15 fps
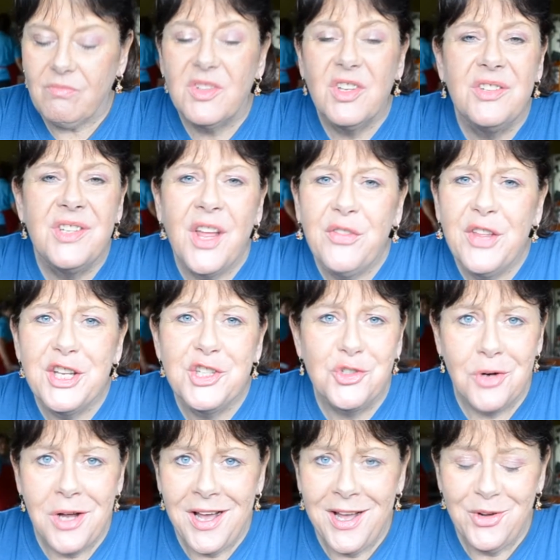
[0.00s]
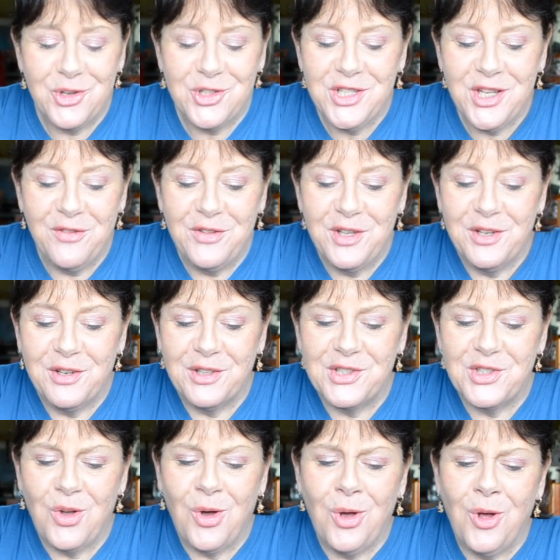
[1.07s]
Nothing dry or tough here.
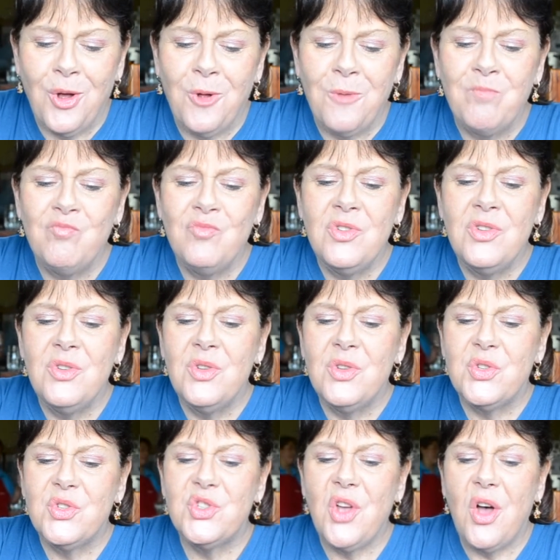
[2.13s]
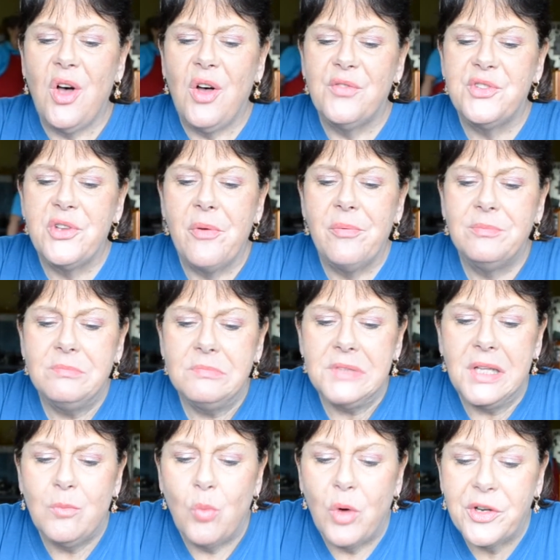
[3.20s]
It's all soft
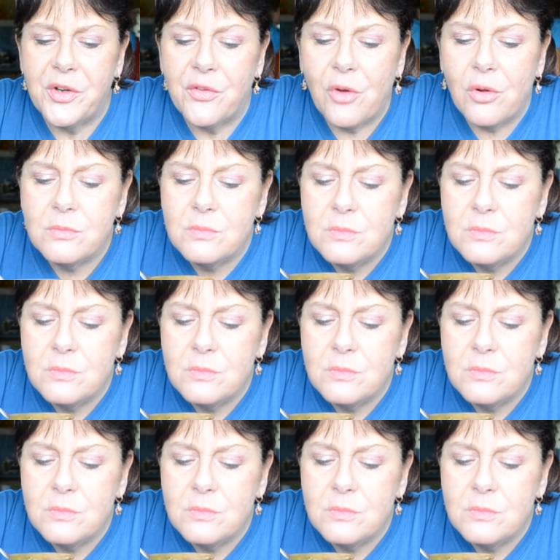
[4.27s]
and wonderful.